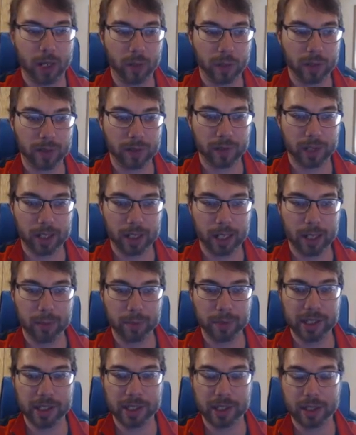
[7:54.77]
one of our
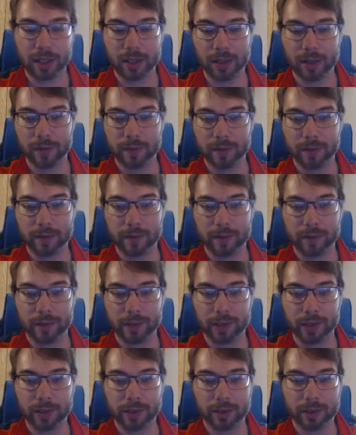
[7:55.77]
copies of
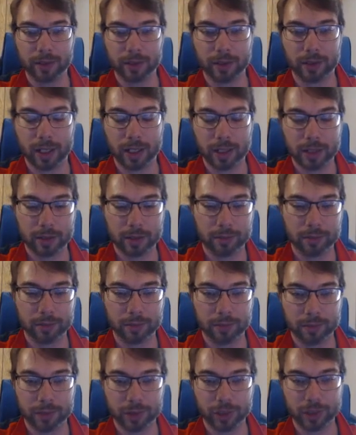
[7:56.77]

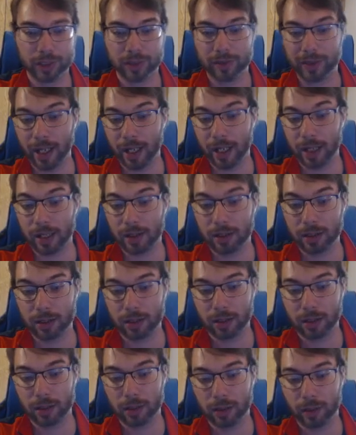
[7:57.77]
Magician of Chaos,
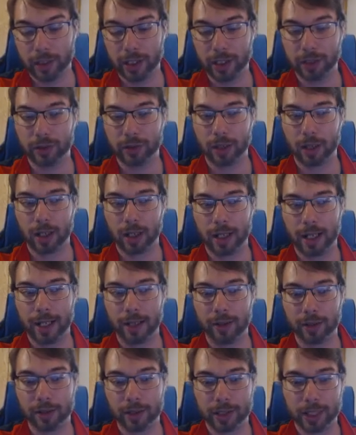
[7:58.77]
we could draw
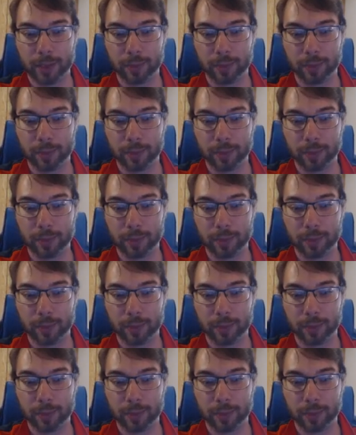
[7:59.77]
our